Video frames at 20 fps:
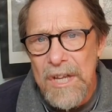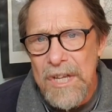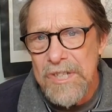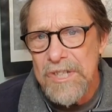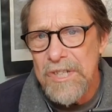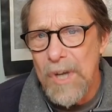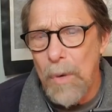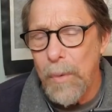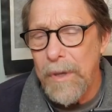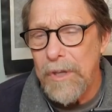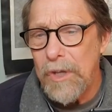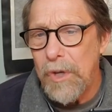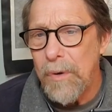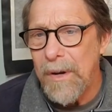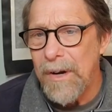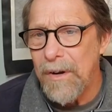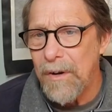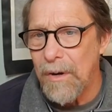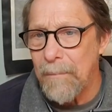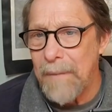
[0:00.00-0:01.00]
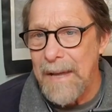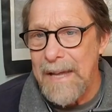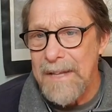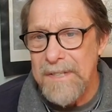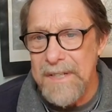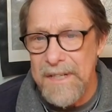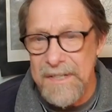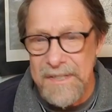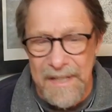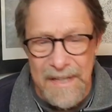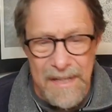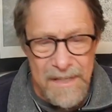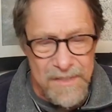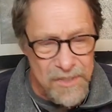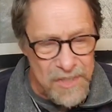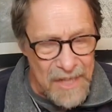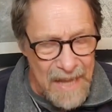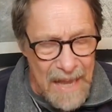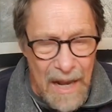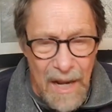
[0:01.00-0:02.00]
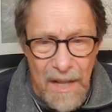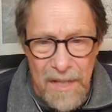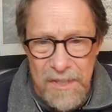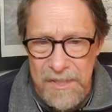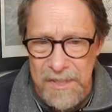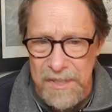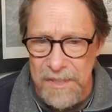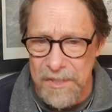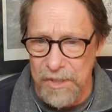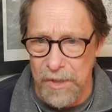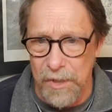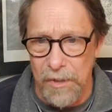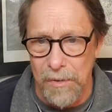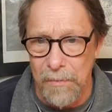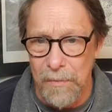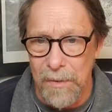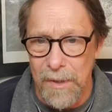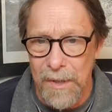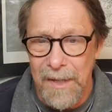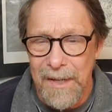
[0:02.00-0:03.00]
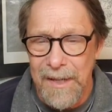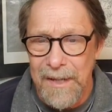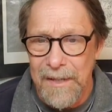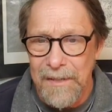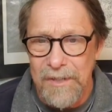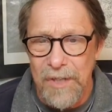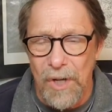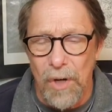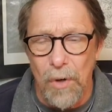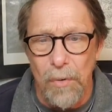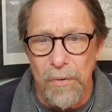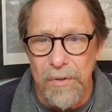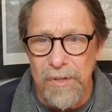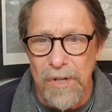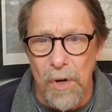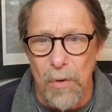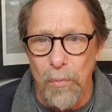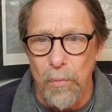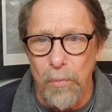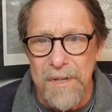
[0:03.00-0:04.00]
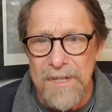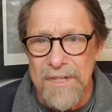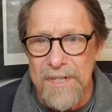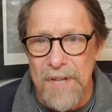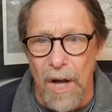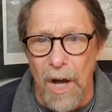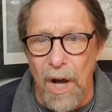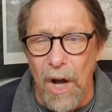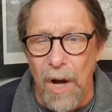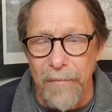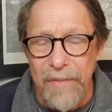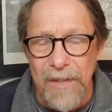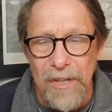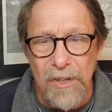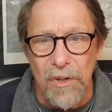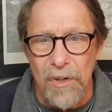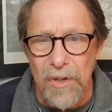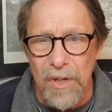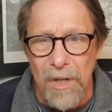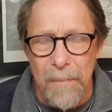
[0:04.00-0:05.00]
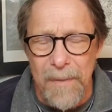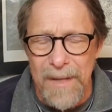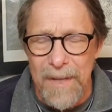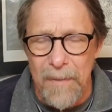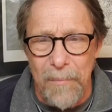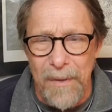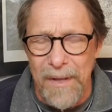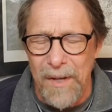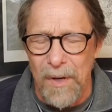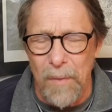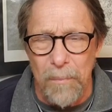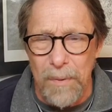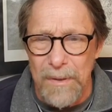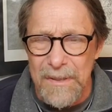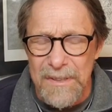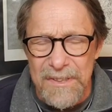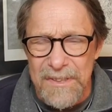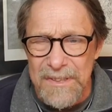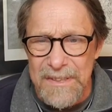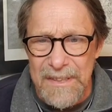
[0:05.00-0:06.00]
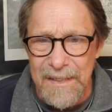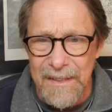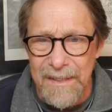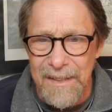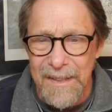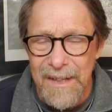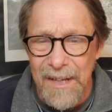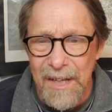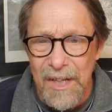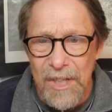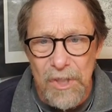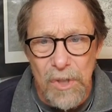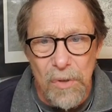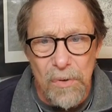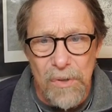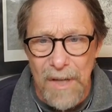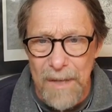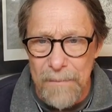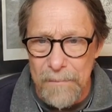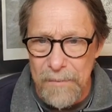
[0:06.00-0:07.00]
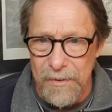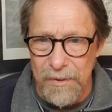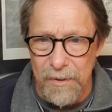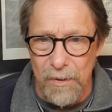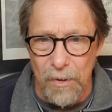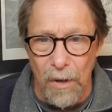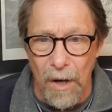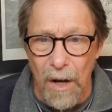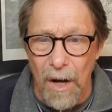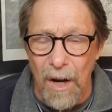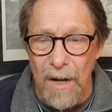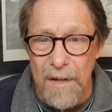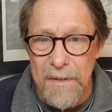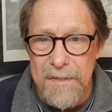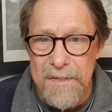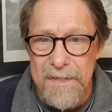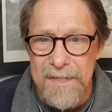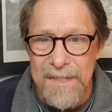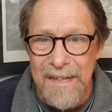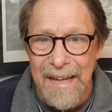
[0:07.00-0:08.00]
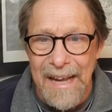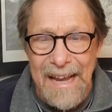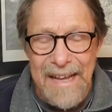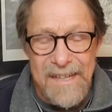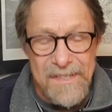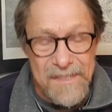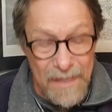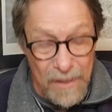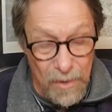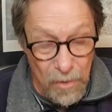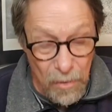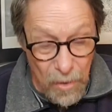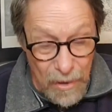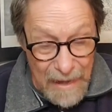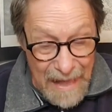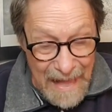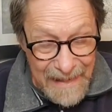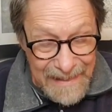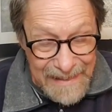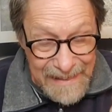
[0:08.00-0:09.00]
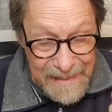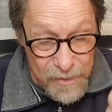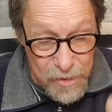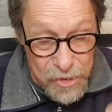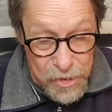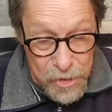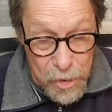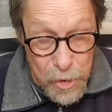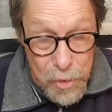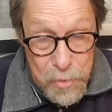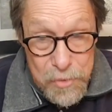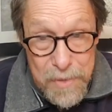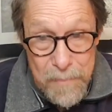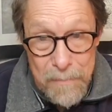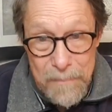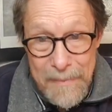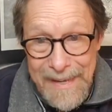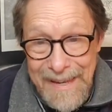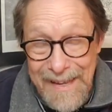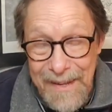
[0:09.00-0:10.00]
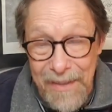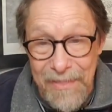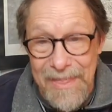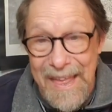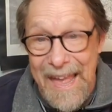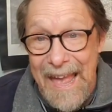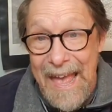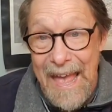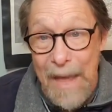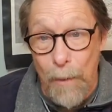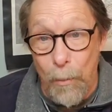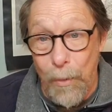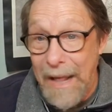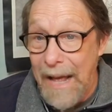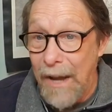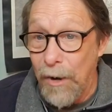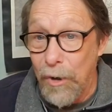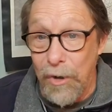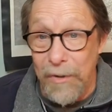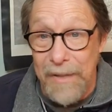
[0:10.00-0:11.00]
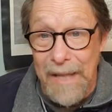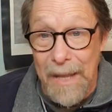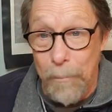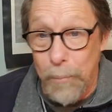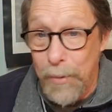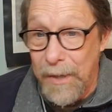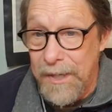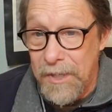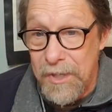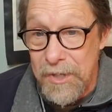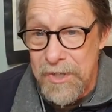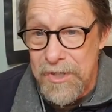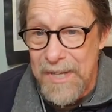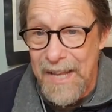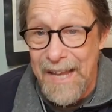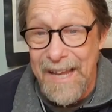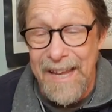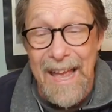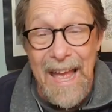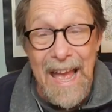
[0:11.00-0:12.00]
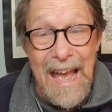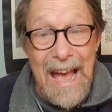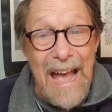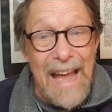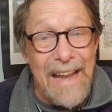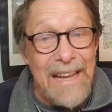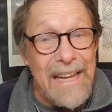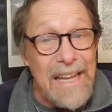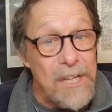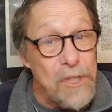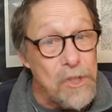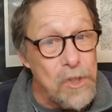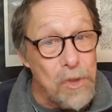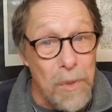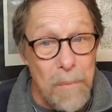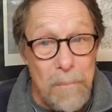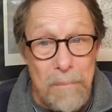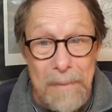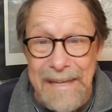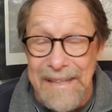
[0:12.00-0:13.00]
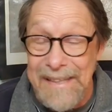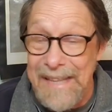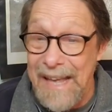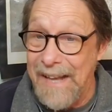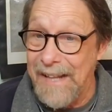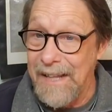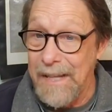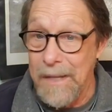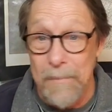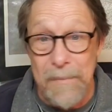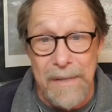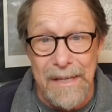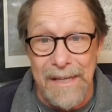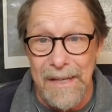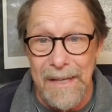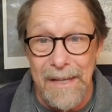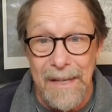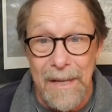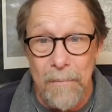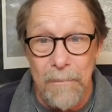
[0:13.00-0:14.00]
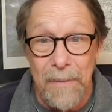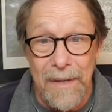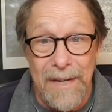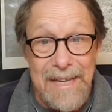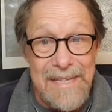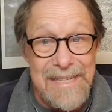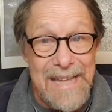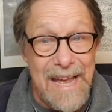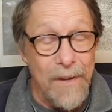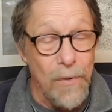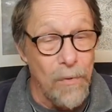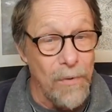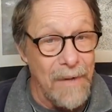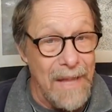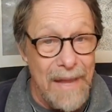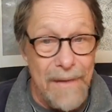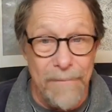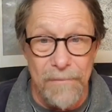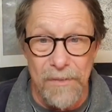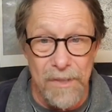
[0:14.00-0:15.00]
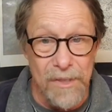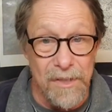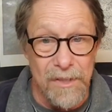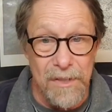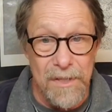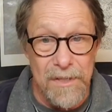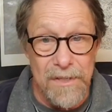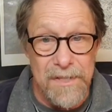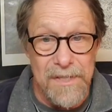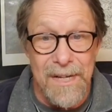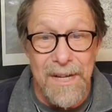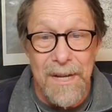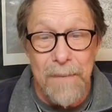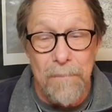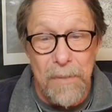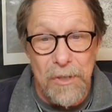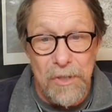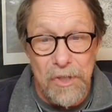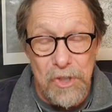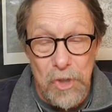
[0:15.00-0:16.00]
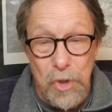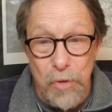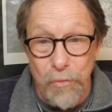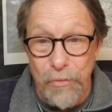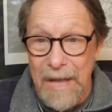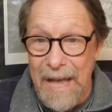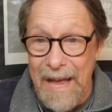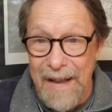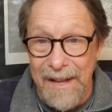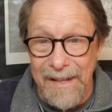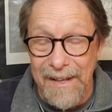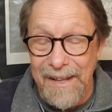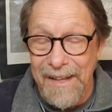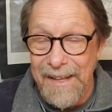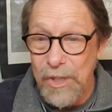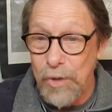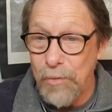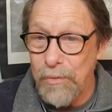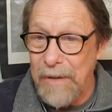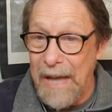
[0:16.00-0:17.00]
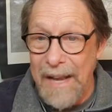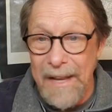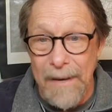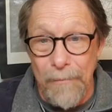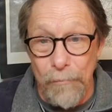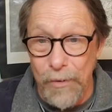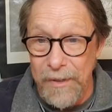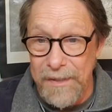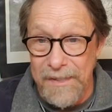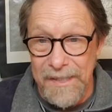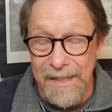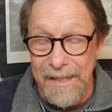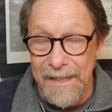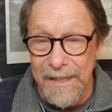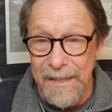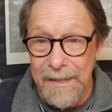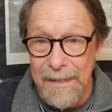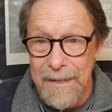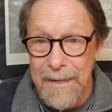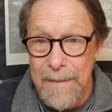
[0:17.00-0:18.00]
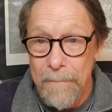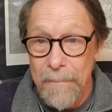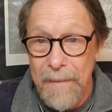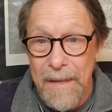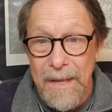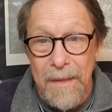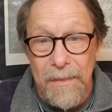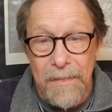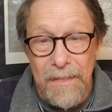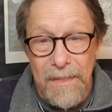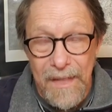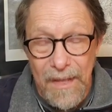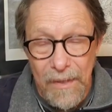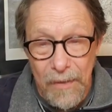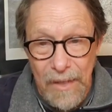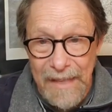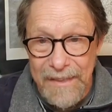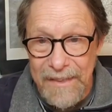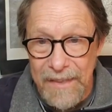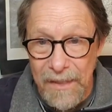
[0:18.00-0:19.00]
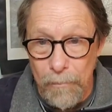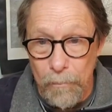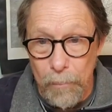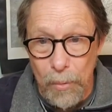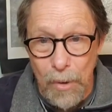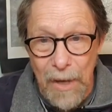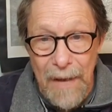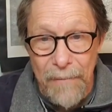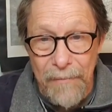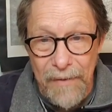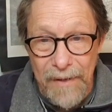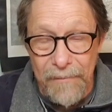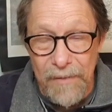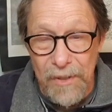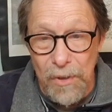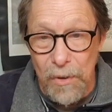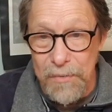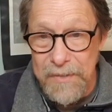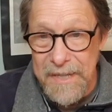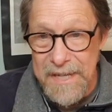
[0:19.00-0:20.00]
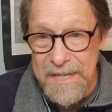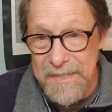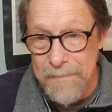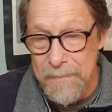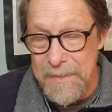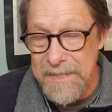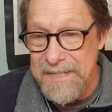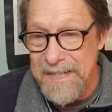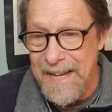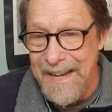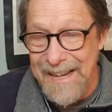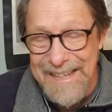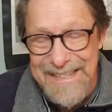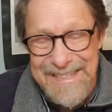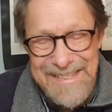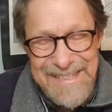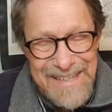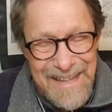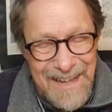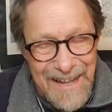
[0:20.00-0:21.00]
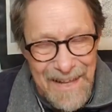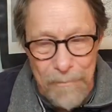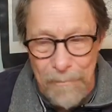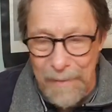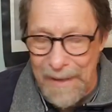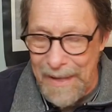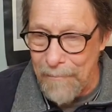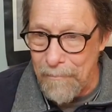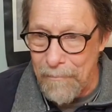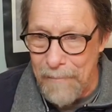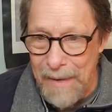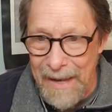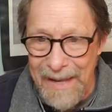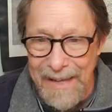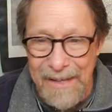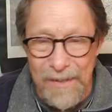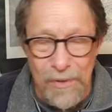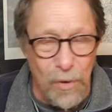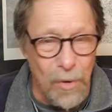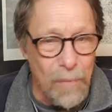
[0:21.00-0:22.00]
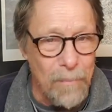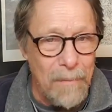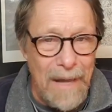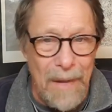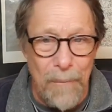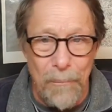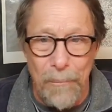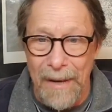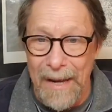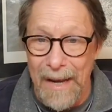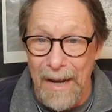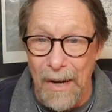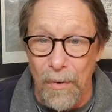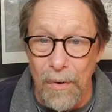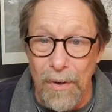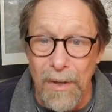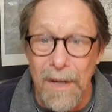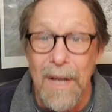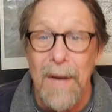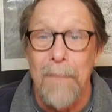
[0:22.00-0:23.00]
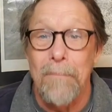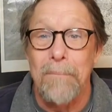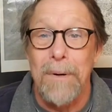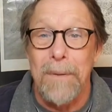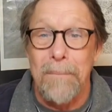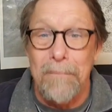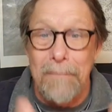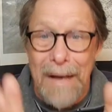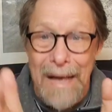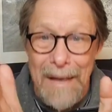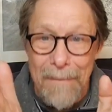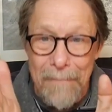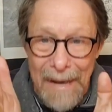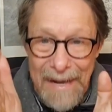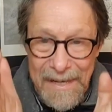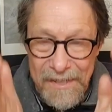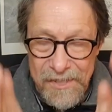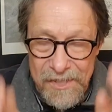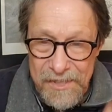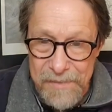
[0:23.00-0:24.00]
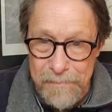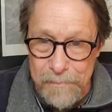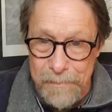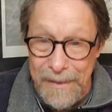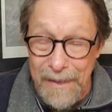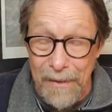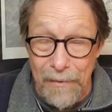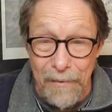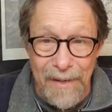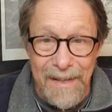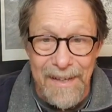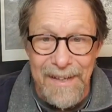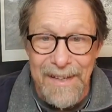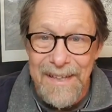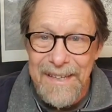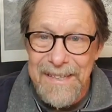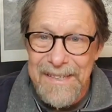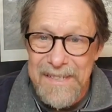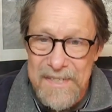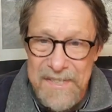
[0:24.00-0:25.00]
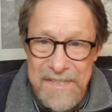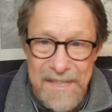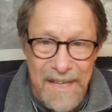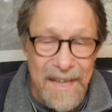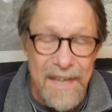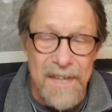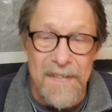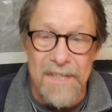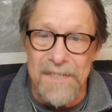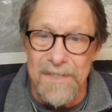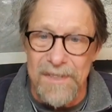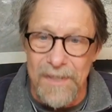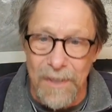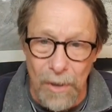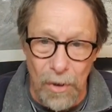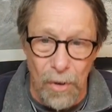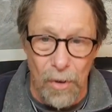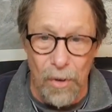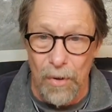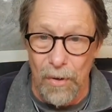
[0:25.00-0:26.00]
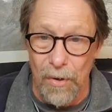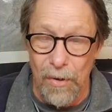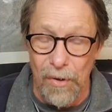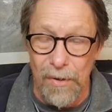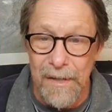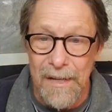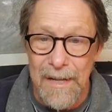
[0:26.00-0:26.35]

So when you hear a message and it challenges you, don't don't resolve that you're going to be a better person. You come to the cross and say, Lord, I need you to be that. What I heard that preacher say, I need you to be that in me because I don't have the goods, but you've got it. You've got everything. Like the prophet of the Old Testament said, it's not by might or by power, but by my spirit, says the Lord.